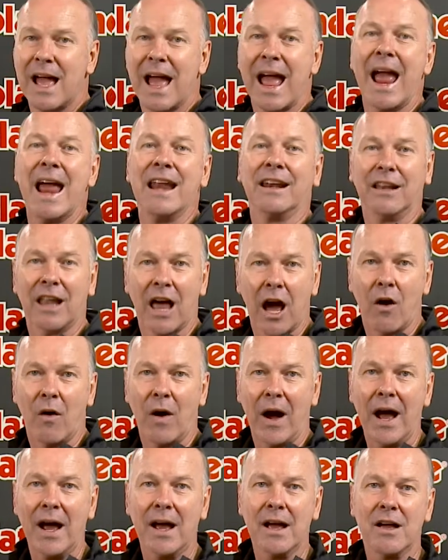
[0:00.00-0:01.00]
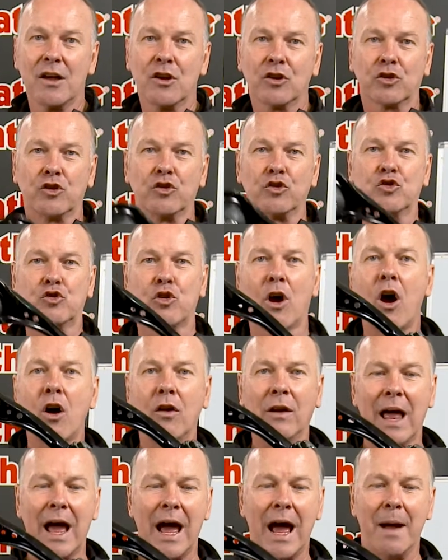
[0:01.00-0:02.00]
and lower
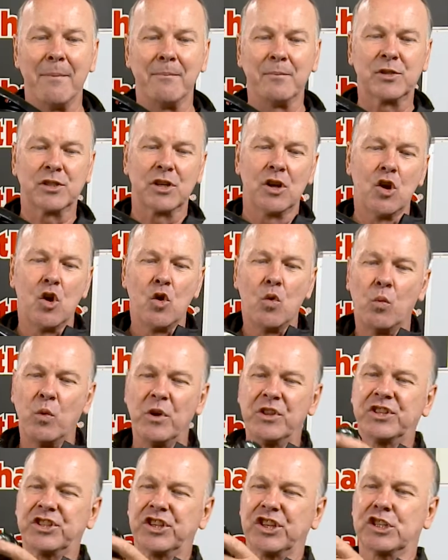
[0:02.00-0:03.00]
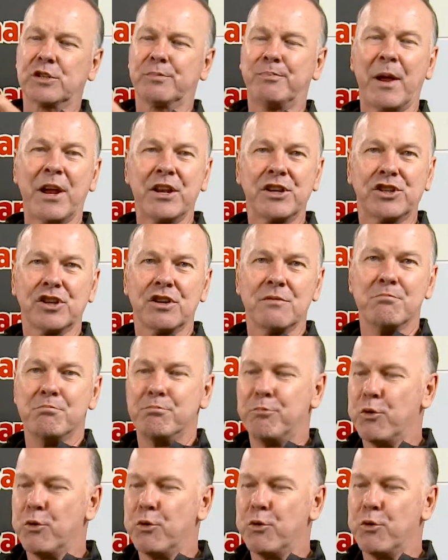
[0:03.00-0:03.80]
control arms with suspension